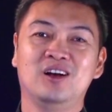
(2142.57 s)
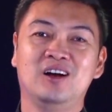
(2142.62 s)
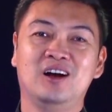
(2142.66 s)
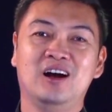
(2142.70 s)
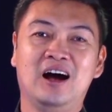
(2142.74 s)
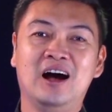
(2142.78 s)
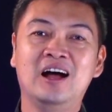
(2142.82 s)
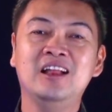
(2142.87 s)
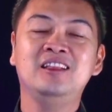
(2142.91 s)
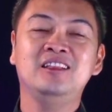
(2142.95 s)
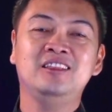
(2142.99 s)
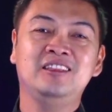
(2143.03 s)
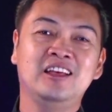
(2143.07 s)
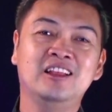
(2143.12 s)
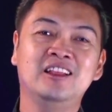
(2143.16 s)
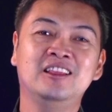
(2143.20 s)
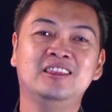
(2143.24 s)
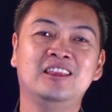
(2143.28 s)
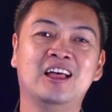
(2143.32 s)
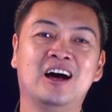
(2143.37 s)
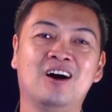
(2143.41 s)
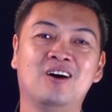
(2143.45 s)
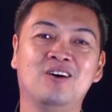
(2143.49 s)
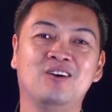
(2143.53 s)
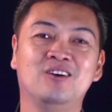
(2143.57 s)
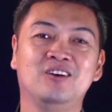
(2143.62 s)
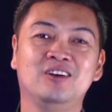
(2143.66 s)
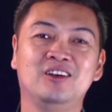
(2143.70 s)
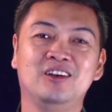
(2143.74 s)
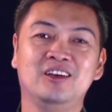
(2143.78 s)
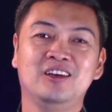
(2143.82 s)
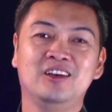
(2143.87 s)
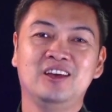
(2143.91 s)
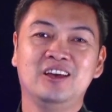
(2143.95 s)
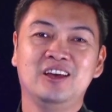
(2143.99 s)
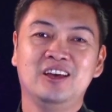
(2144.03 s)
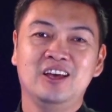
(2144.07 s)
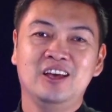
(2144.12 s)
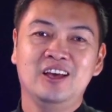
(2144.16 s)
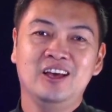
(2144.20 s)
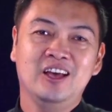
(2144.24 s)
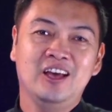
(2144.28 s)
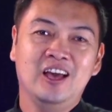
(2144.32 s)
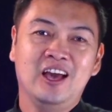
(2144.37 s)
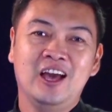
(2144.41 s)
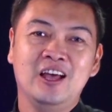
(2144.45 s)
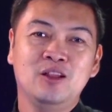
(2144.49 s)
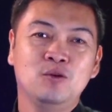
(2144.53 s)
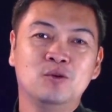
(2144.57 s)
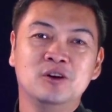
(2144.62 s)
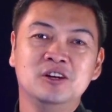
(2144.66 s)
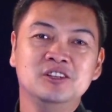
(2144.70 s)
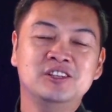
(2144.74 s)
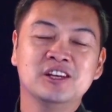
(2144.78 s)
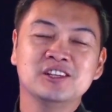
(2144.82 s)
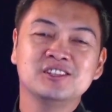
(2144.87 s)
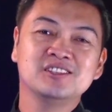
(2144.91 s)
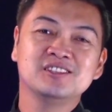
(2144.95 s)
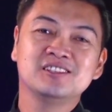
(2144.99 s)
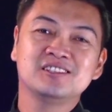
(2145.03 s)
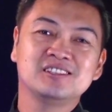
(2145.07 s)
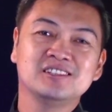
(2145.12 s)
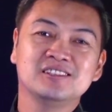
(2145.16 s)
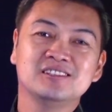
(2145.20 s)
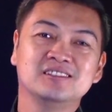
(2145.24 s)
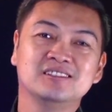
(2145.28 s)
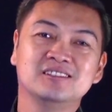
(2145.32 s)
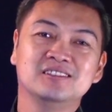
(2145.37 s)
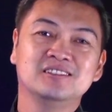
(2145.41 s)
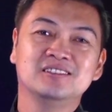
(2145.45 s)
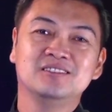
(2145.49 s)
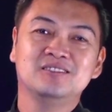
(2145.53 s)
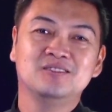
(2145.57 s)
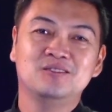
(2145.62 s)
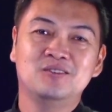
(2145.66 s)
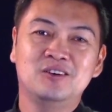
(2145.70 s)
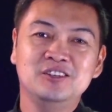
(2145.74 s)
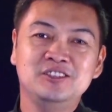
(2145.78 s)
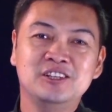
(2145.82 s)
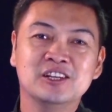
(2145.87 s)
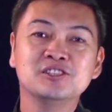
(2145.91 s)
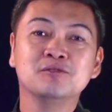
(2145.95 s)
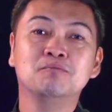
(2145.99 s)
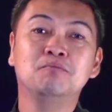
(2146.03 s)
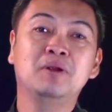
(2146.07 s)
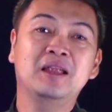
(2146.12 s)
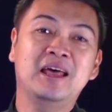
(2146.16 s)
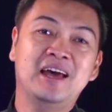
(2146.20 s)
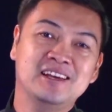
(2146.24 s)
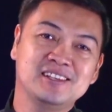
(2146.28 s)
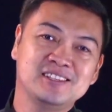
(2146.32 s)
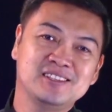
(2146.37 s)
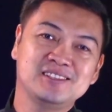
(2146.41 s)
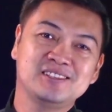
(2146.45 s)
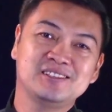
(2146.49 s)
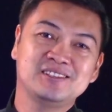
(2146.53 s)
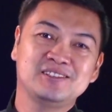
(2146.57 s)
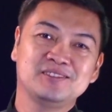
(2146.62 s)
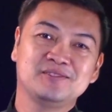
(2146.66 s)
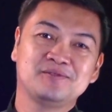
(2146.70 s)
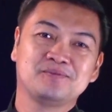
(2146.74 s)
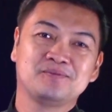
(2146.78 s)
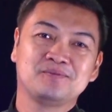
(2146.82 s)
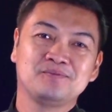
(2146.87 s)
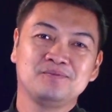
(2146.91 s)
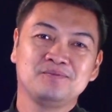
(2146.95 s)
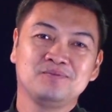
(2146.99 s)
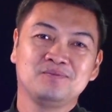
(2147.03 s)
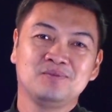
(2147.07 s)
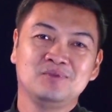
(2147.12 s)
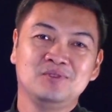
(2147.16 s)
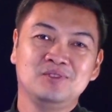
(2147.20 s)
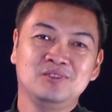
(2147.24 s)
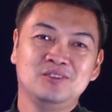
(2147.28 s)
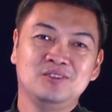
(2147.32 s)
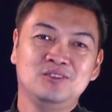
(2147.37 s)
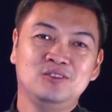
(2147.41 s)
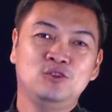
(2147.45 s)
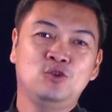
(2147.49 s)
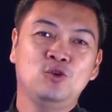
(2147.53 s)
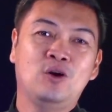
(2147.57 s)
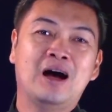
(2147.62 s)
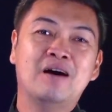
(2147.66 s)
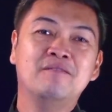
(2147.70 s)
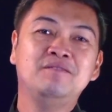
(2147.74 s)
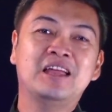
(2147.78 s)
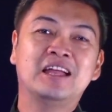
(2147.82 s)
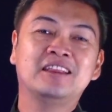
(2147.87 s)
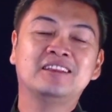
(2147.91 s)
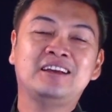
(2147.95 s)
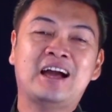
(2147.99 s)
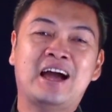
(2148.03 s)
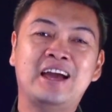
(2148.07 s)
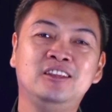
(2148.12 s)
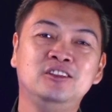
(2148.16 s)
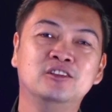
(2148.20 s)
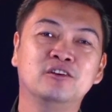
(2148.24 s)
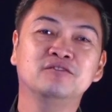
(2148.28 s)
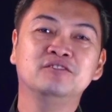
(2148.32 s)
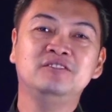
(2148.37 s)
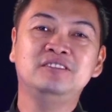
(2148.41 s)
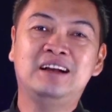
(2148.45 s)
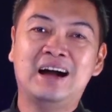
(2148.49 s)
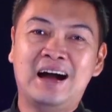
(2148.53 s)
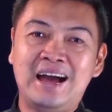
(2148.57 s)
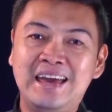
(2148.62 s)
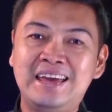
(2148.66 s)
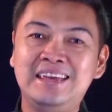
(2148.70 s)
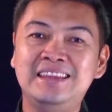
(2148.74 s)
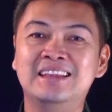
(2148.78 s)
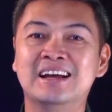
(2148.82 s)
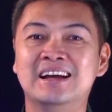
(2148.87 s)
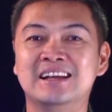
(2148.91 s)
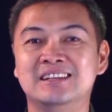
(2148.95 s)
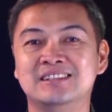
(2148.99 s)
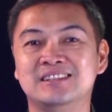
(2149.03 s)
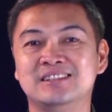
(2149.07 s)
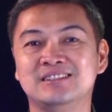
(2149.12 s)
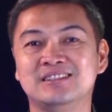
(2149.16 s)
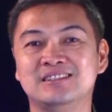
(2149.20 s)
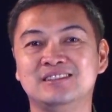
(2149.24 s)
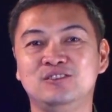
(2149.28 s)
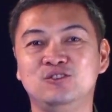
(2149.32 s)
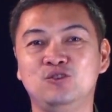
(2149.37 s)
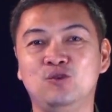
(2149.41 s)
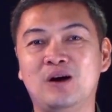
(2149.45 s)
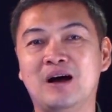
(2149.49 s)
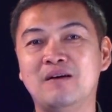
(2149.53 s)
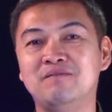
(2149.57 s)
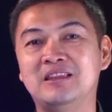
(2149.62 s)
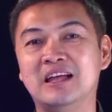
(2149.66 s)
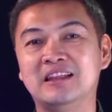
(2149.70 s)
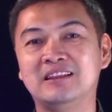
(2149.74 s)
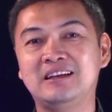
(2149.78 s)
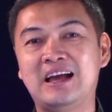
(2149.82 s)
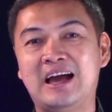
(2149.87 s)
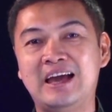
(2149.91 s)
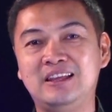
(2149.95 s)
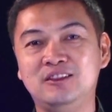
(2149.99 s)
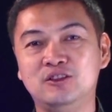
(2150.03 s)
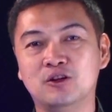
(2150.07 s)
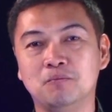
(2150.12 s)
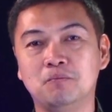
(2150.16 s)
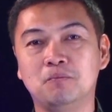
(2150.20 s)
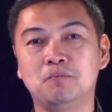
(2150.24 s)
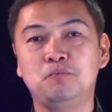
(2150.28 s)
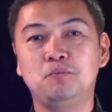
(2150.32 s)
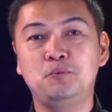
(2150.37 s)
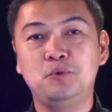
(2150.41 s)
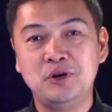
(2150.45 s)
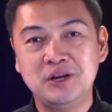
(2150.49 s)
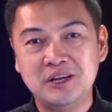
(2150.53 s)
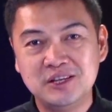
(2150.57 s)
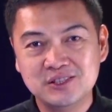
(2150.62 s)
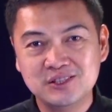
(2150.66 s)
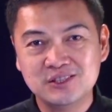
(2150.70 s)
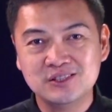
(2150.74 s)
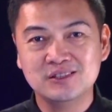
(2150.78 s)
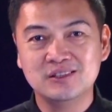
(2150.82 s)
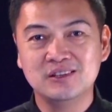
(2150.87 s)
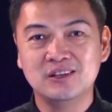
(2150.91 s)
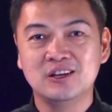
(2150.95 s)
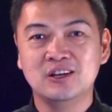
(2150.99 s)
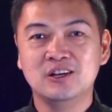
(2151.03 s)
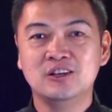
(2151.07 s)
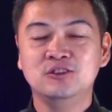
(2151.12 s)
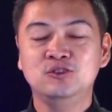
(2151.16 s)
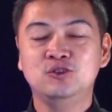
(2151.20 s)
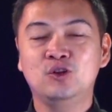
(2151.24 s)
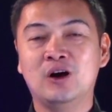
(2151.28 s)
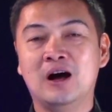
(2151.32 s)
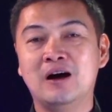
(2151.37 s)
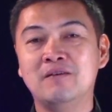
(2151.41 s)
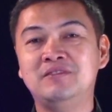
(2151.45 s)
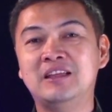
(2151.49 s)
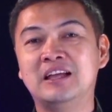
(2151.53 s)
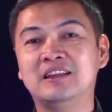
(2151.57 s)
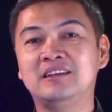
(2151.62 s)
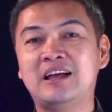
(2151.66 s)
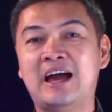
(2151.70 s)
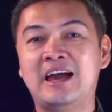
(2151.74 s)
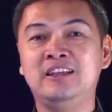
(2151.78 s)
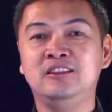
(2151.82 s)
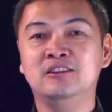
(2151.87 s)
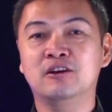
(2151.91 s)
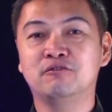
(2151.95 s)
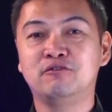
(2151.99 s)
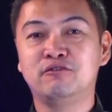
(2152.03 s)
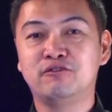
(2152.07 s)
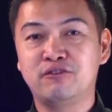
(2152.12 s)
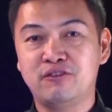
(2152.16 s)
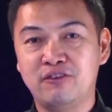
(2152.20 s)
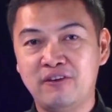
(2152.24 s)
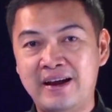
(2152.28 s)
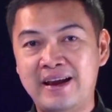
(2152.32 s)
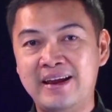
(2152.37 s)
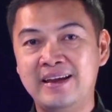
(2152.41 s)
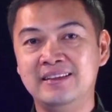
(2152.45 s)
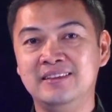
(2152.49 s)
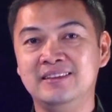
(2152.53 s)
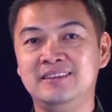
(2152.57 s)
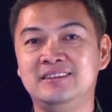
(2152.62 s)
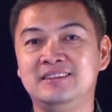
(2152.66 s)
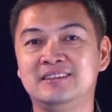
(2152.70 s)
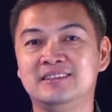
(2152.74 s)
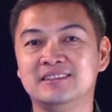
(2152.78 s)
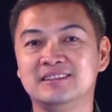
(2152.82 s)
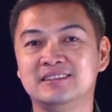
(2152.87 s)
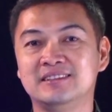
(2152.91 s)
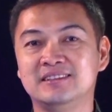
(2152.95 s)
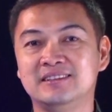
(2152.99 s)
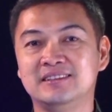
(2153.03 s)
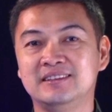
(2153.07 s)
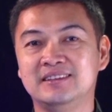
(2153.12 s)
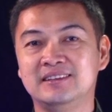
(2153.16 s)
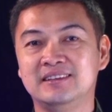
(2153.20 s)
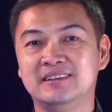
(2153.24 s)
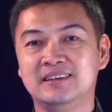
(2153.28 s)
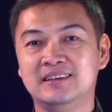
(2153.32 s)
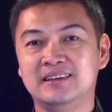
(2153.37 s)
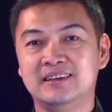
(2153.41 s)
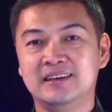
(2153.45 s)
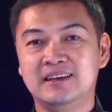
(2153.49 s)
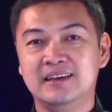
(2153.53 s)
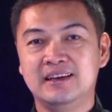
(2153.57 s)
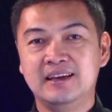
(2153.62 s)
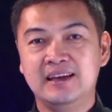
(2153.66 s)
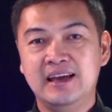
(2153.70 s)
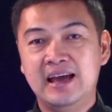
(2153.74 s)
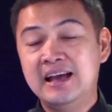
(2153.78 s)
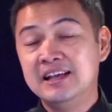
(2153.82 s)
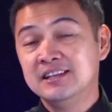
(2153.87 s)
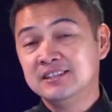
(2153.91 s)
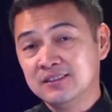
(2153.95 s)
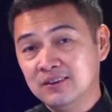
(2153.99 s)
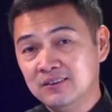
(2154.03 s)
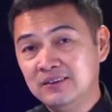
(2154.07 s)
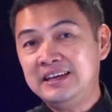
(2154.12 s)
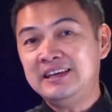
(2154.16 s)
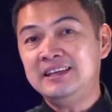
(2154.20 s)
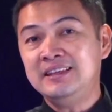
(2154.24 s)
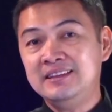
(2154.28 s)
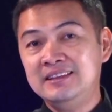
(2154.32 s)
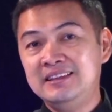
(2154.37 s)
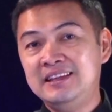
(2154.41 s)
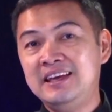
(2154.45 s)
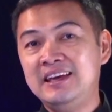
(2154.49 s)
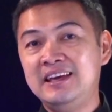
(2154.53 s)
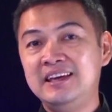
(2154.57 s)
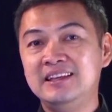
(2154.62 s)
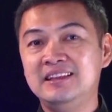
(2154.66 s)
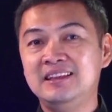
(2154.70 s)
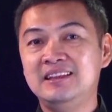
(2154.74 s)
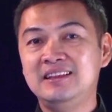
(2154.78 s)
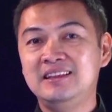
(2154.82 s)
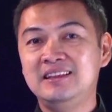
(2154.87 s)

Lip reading: Until now. And we're just blessed to have that kind of guidance, to have that kind of priest, to have that kind of friend. And so indeed,